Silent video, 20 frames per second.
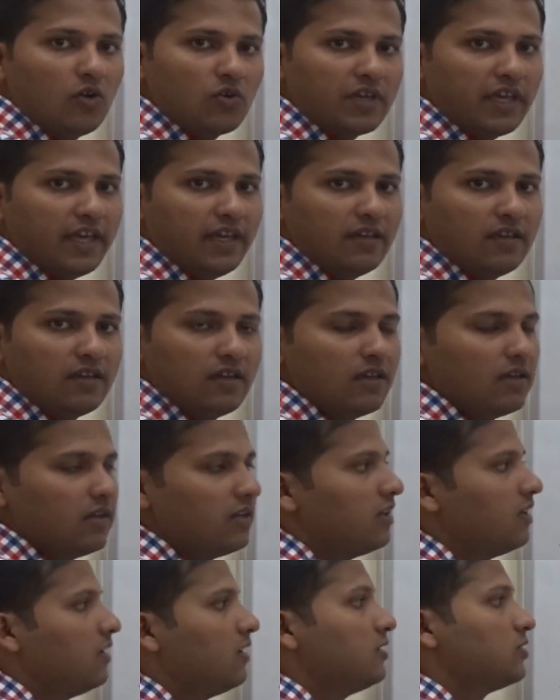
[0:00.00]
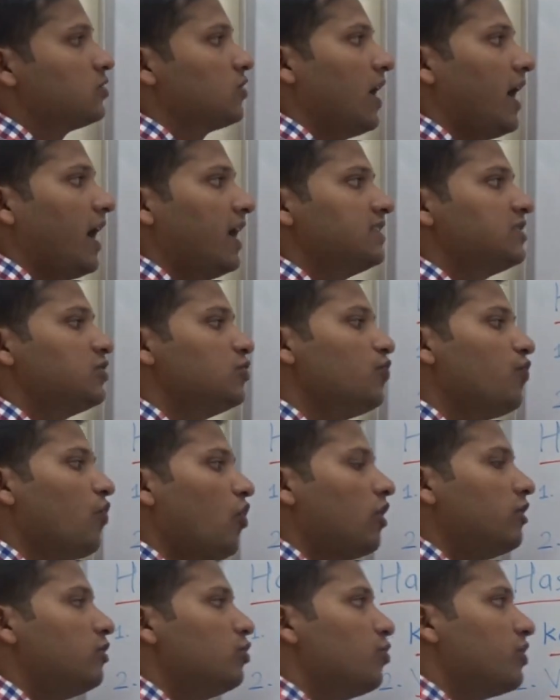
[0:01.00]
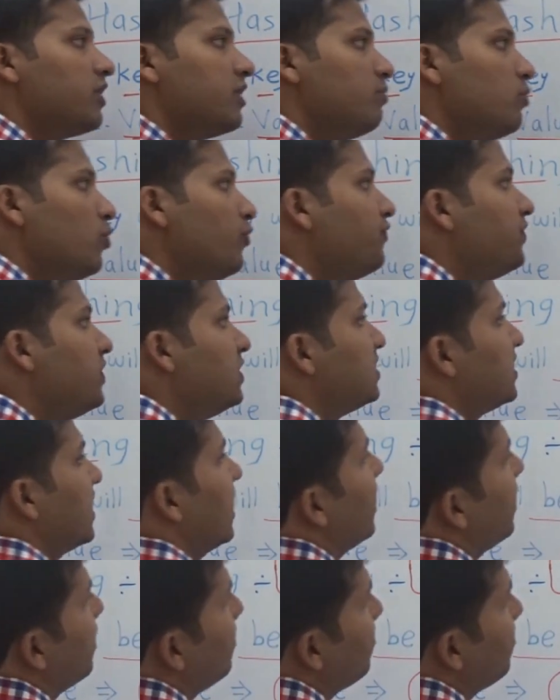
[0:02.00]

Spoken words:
Okay, so as you want to remove this